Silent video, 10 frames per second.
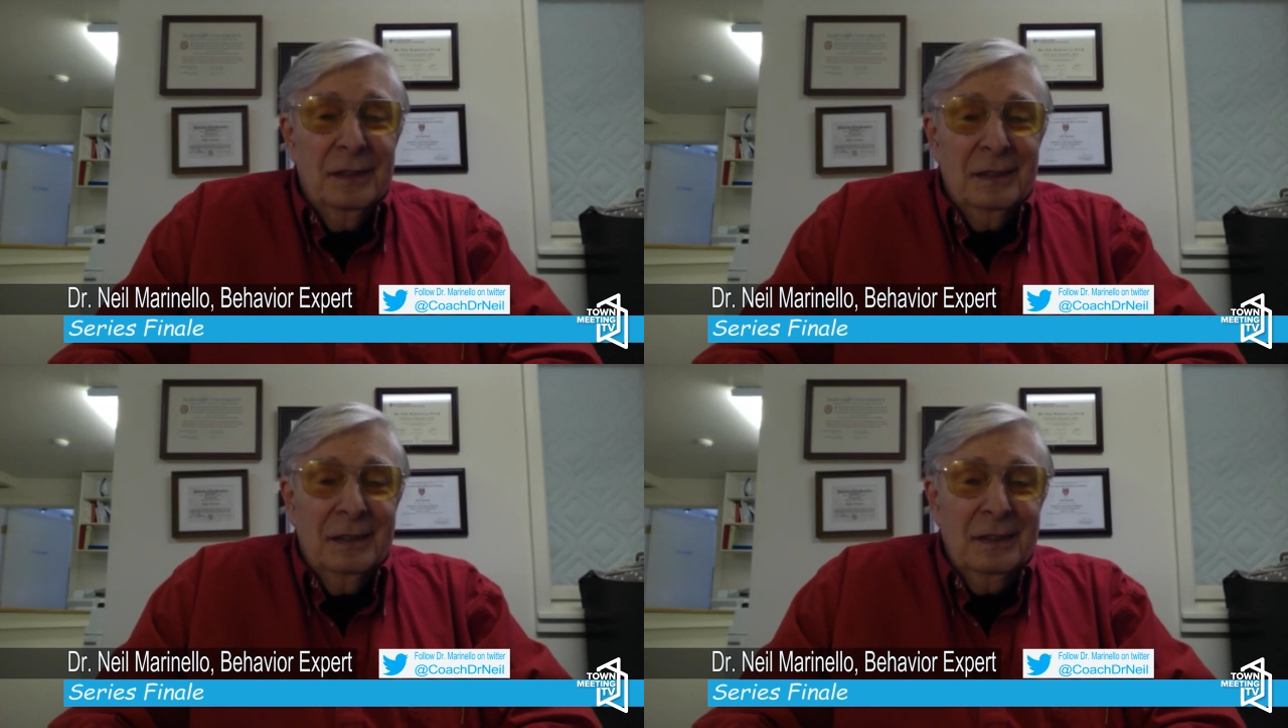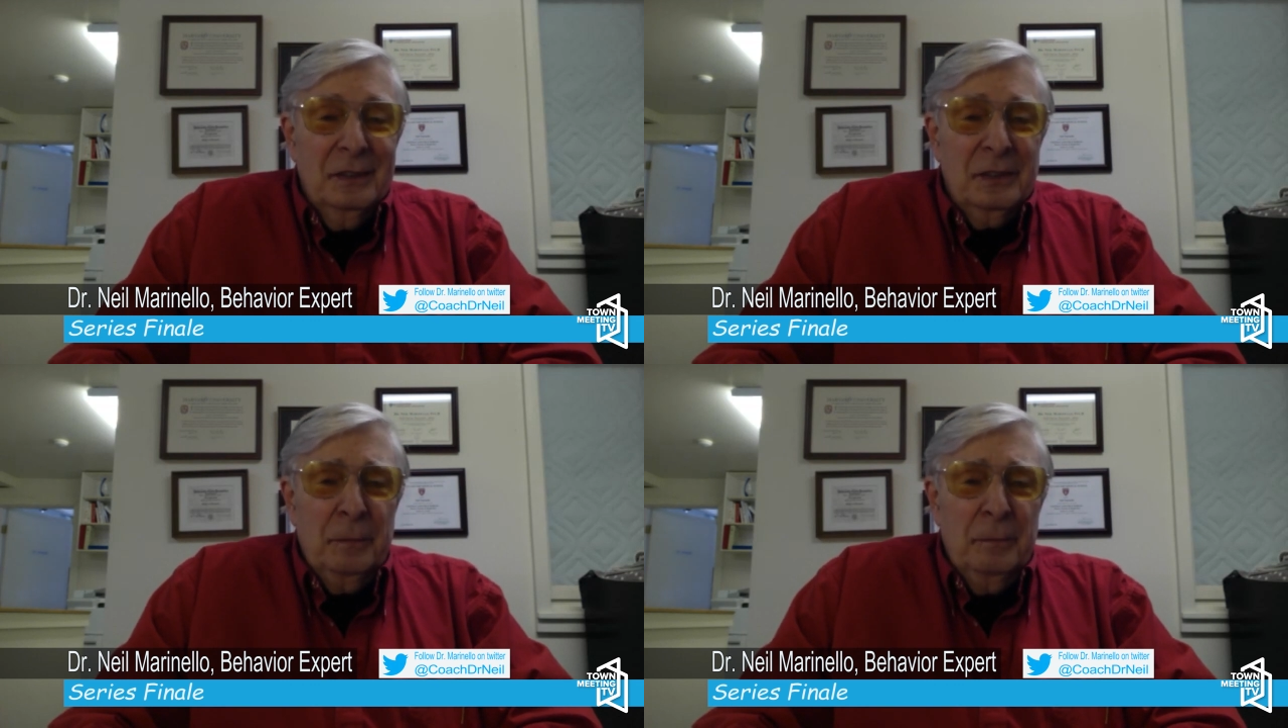uh,
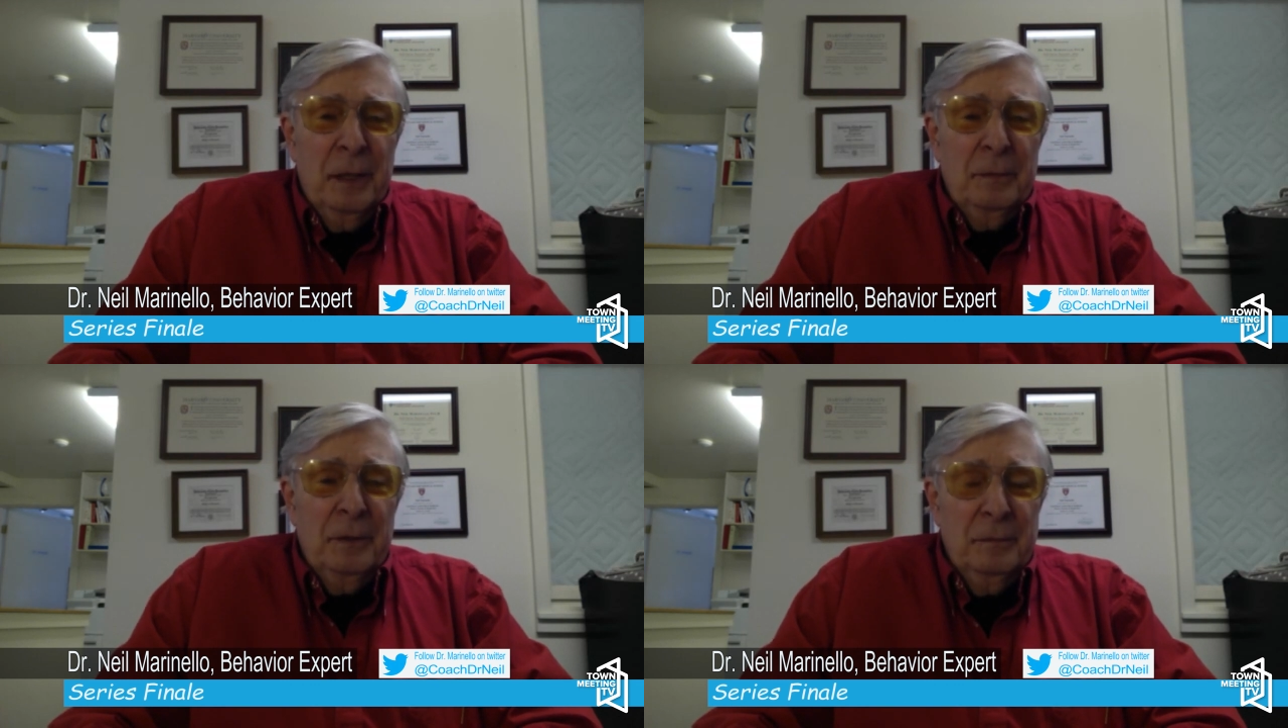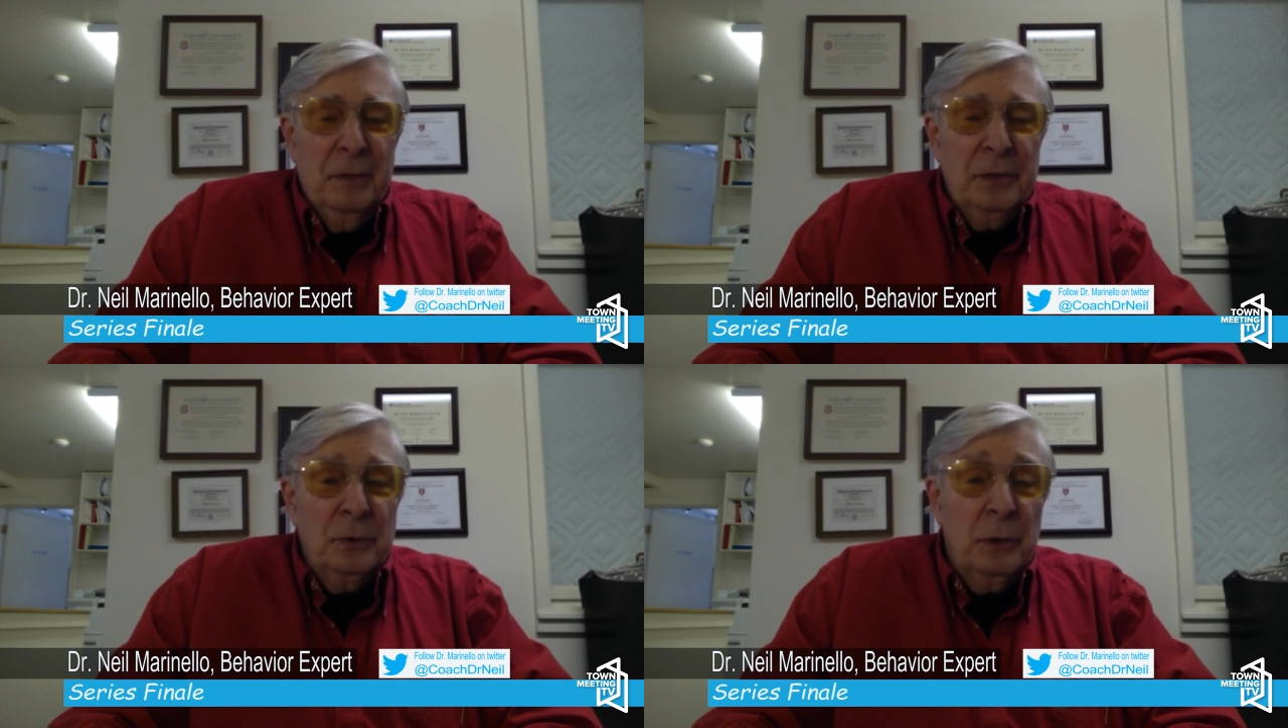except maybe in
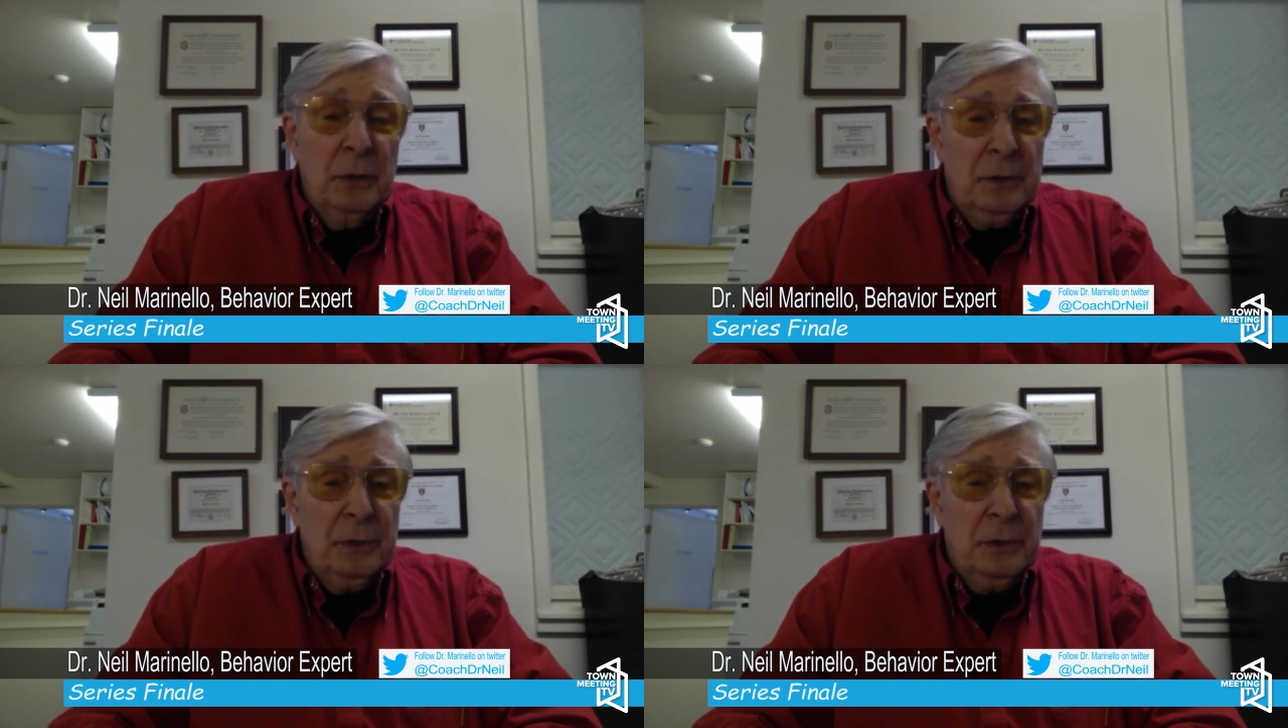my tweets.